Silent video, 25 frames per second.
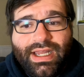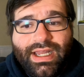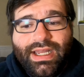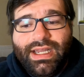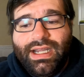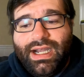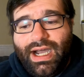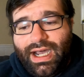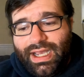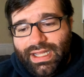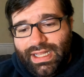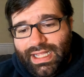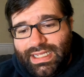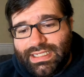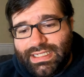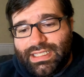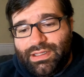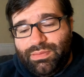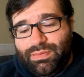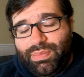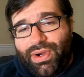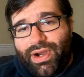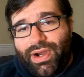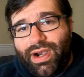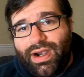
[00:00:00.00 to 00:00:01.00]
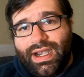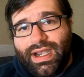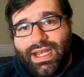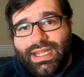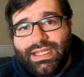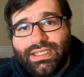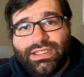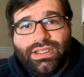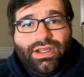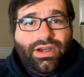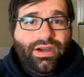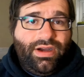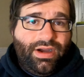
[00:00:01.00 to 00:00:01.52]
unless the part
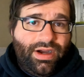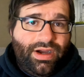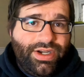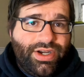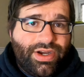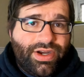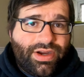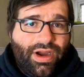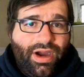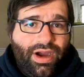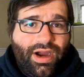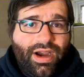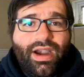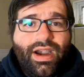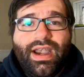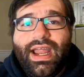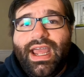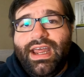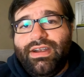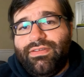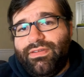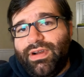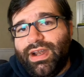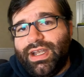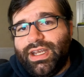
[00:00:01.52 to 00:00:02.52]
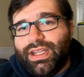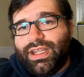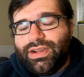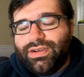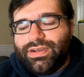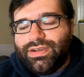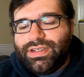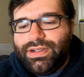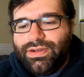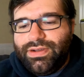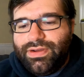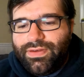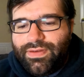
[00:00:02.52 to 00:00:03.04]
is on your car and running your
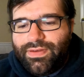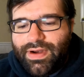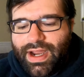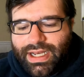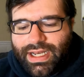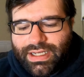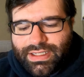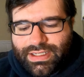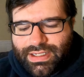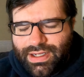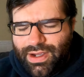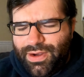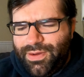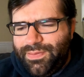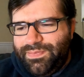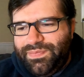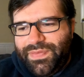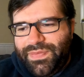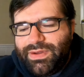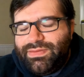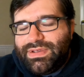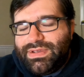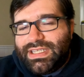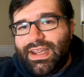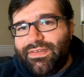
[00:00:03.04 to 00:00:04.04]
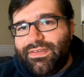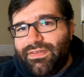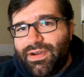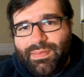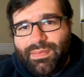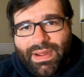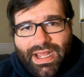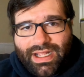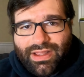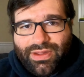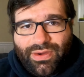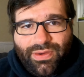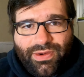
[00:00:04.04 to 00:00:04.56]
tune, right? So it was never
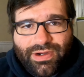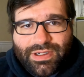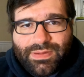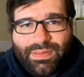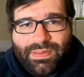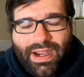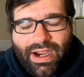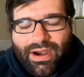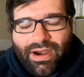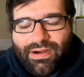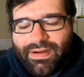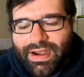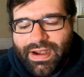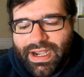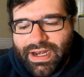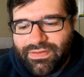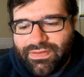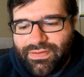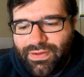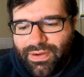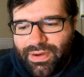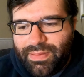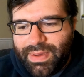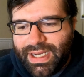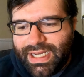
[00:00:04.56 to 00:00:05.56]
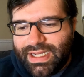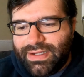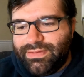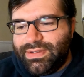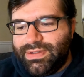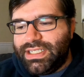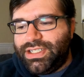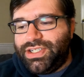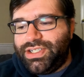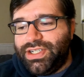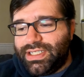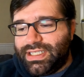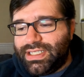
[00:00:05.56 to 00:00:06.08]
about the horsepower rating for me. It was
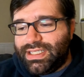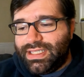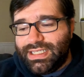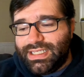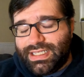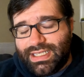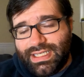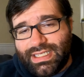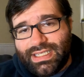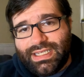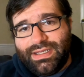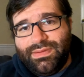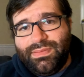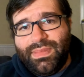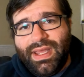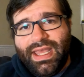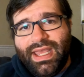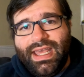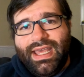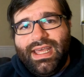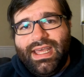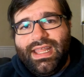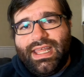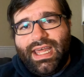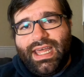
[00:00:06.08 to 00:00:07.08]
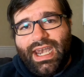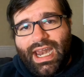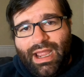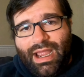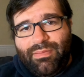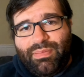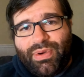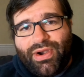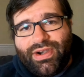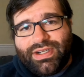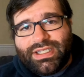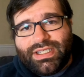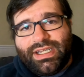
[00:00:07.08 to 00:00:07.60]
just the system that I
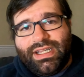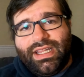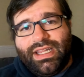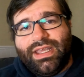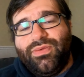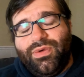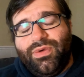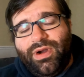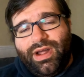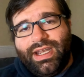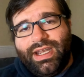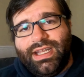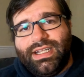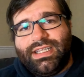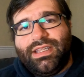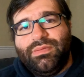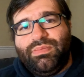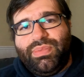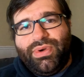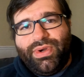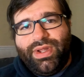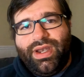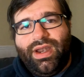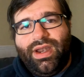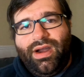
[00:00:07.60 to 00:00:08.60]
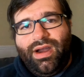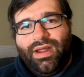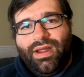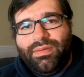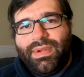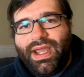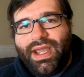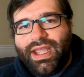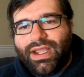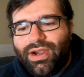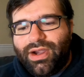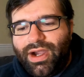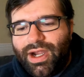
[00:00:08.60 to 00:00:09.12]
personally wanted to put on
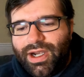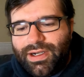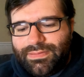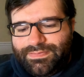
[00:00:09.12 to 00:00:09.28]
my car.